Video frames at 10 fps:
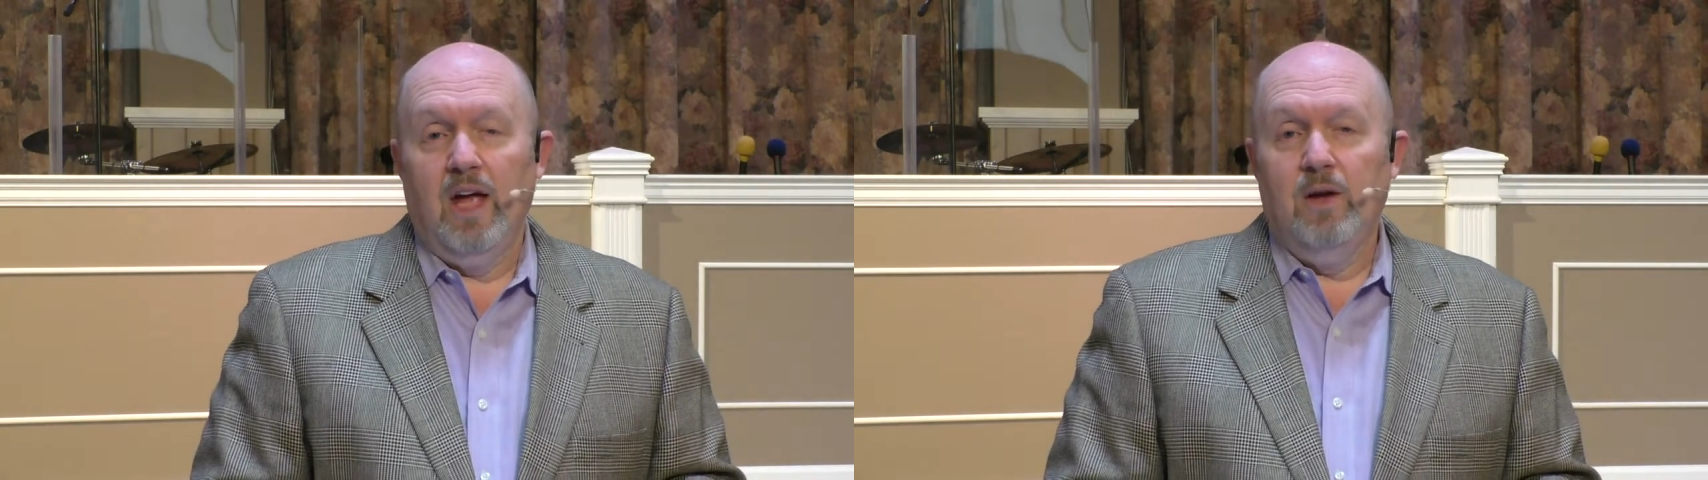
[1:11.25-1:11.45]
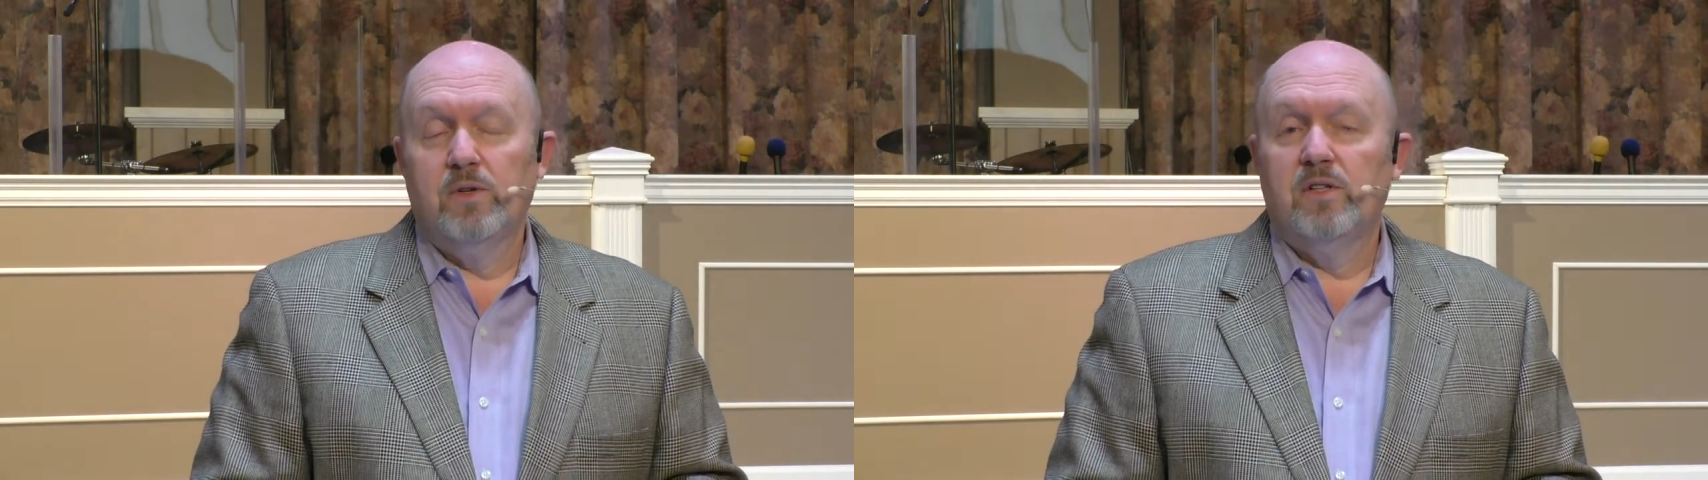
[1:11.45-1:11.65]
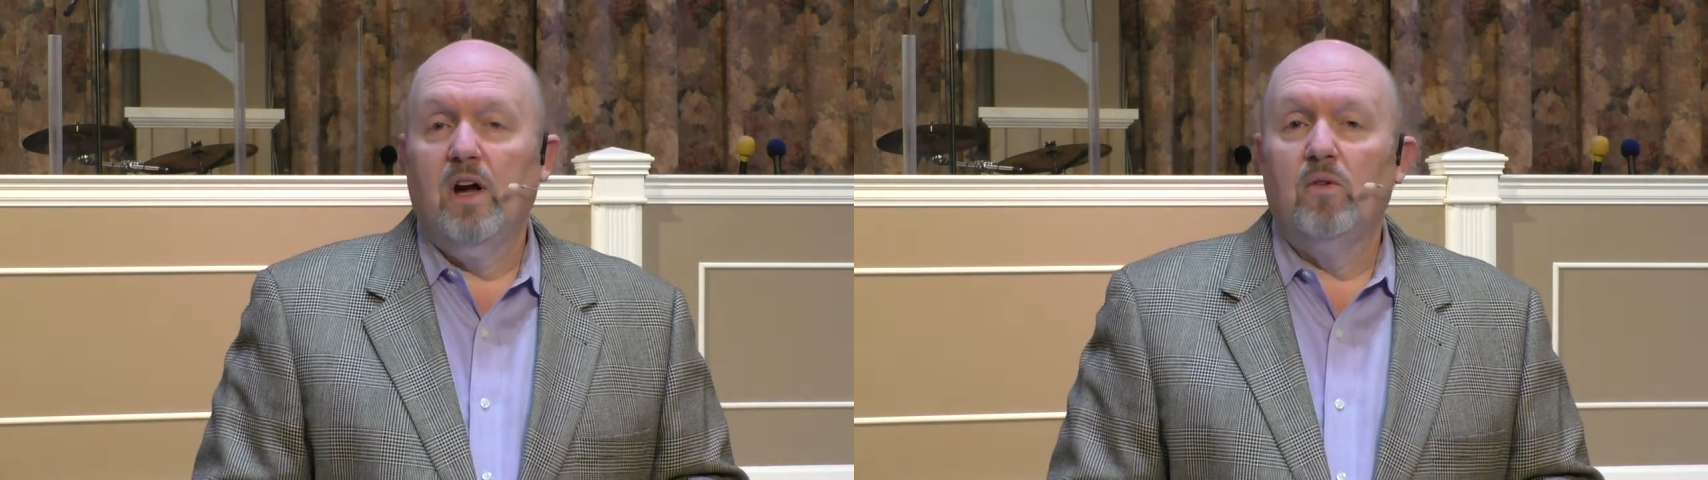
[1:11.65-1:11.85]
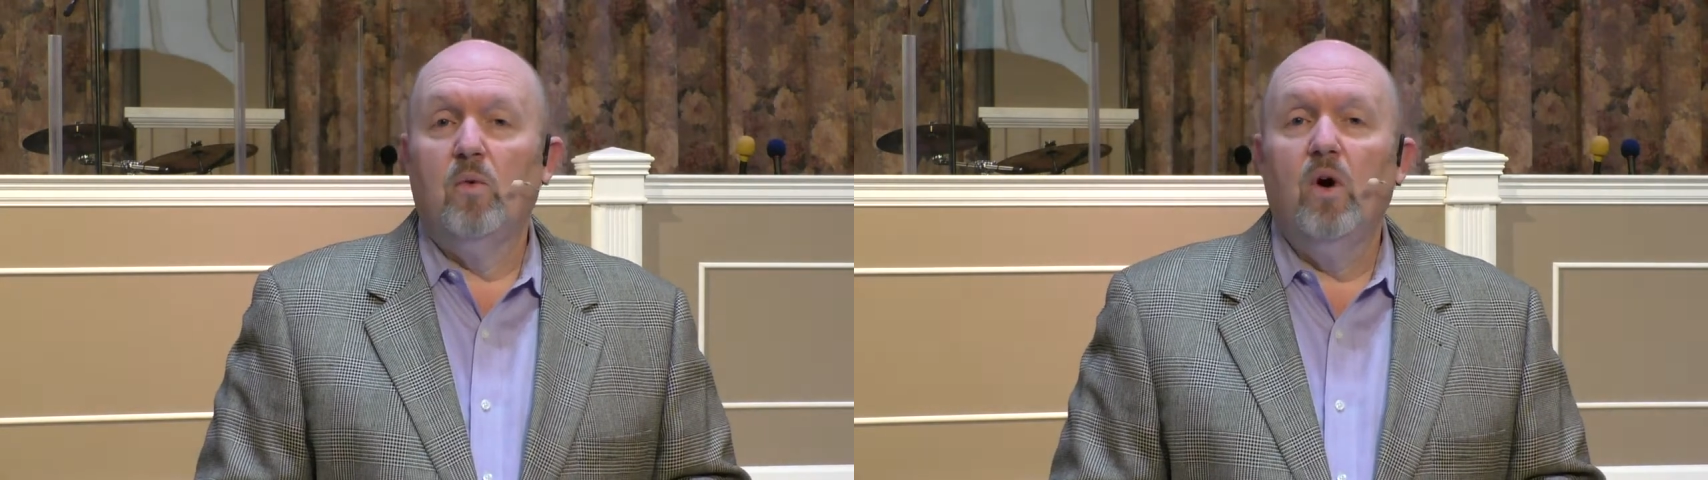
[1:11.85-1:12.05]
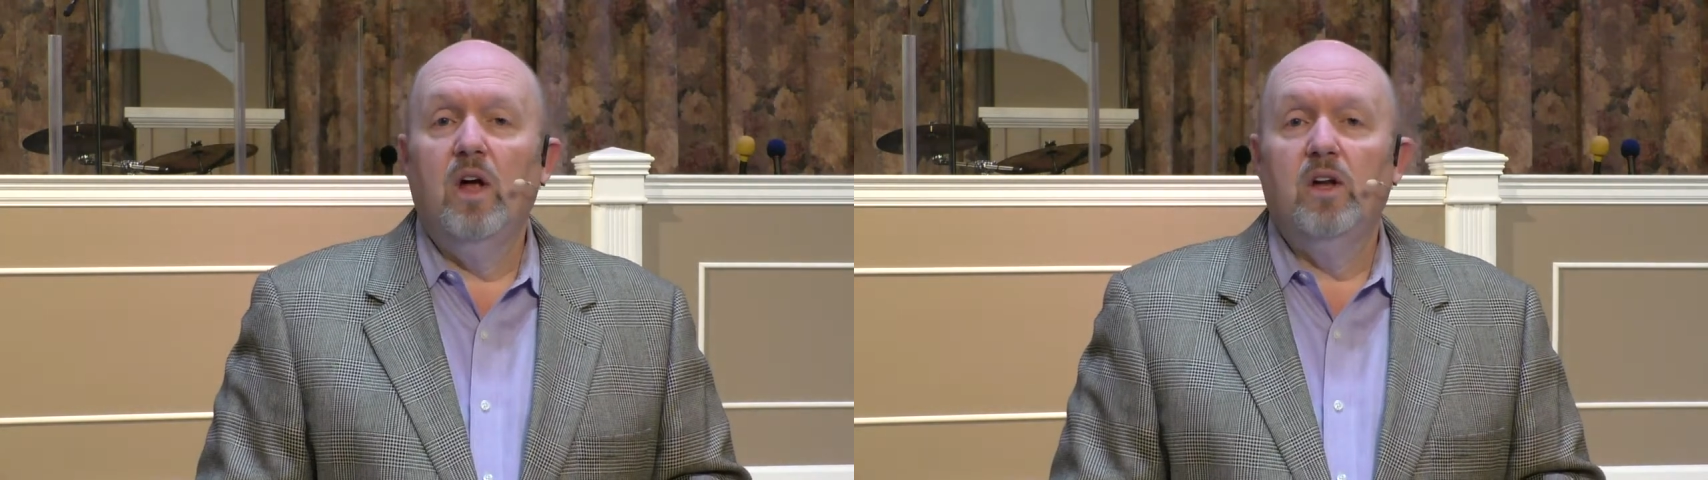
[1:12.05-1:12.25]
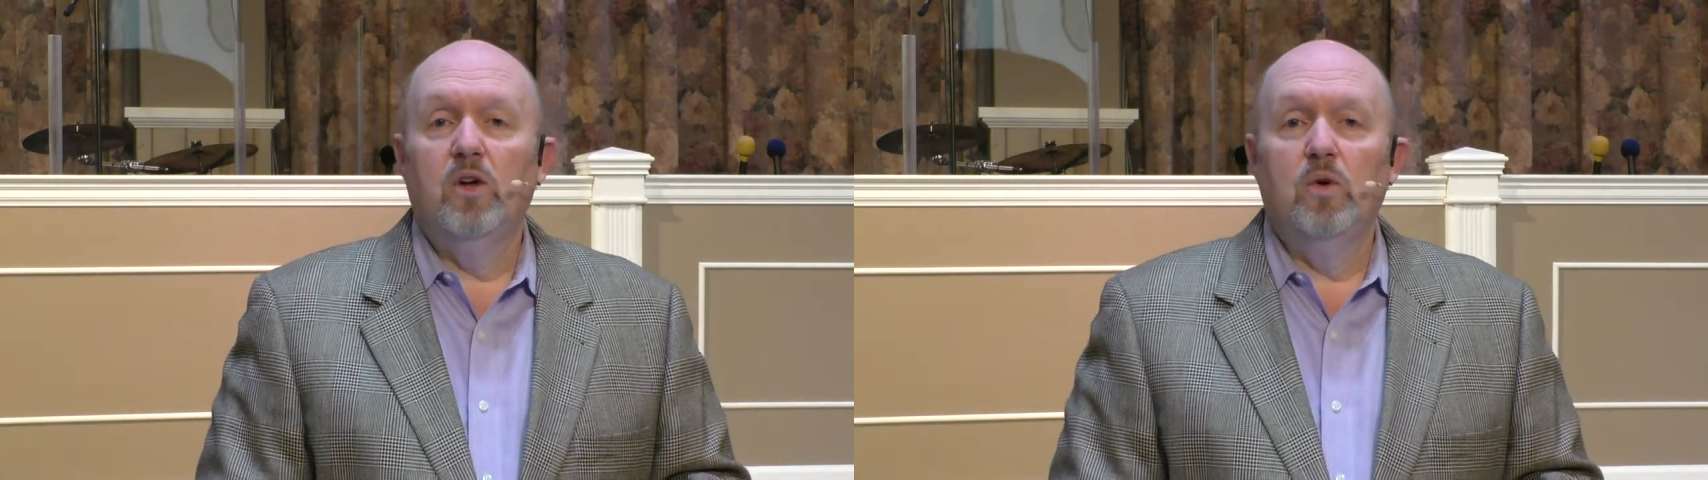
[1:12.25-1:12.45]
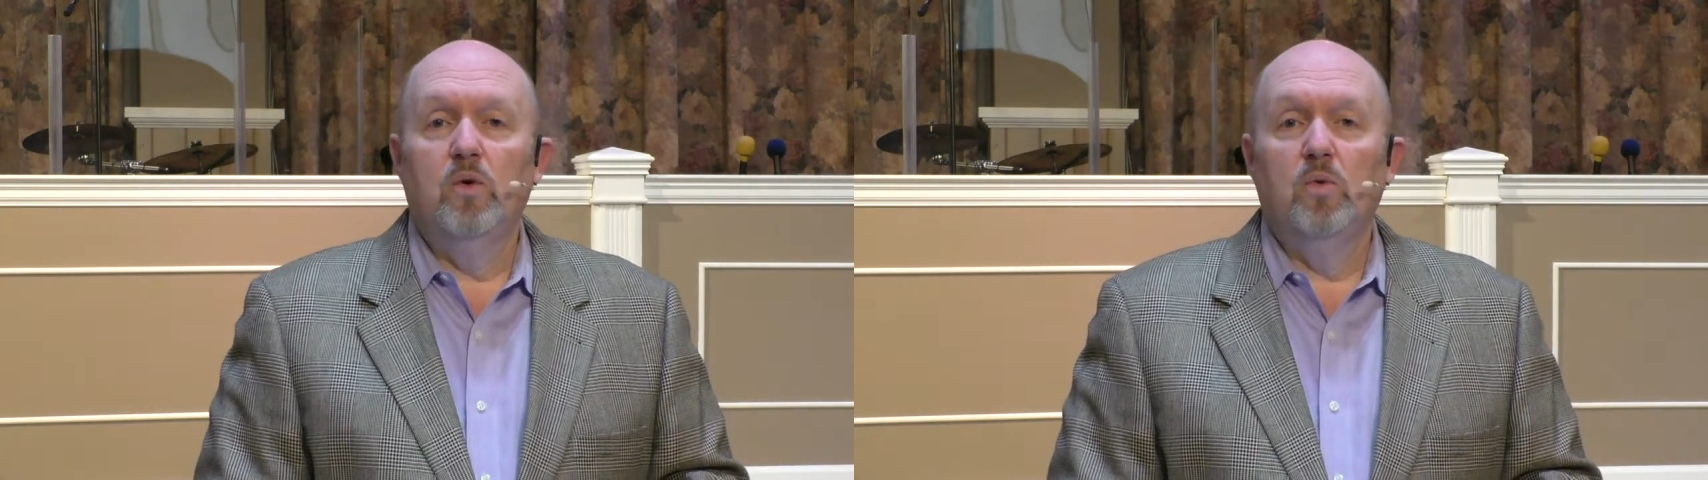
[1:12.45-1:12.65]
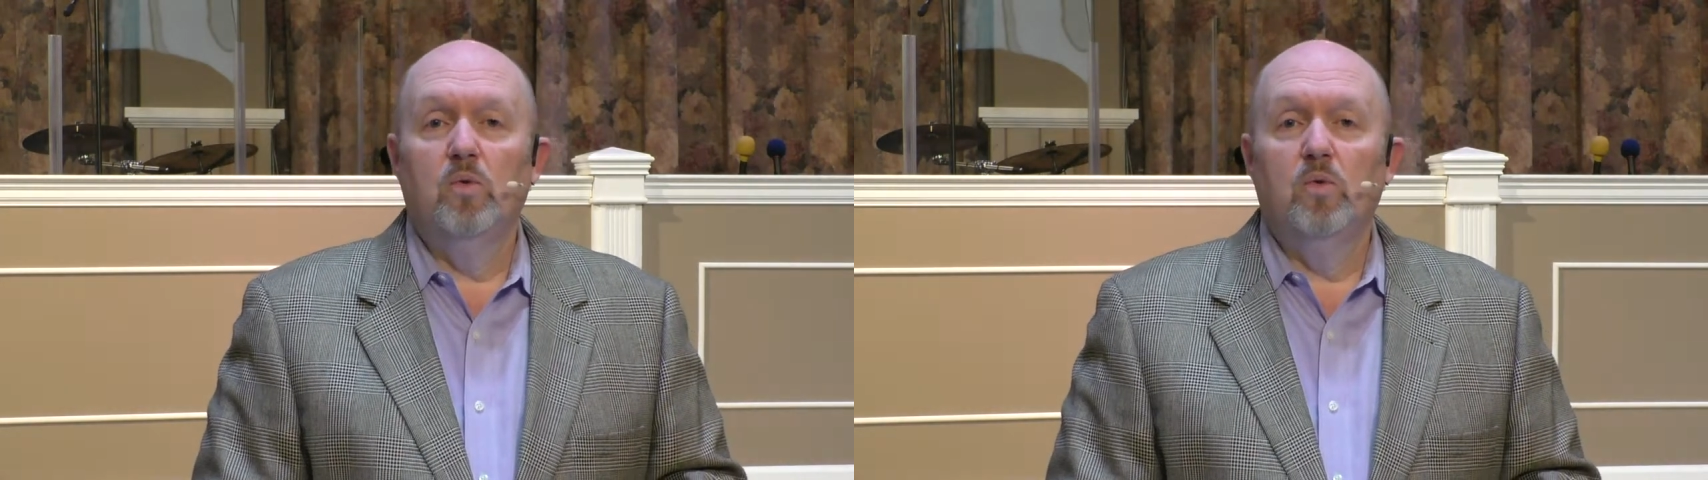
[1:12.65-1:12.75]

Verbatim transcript: He was not one who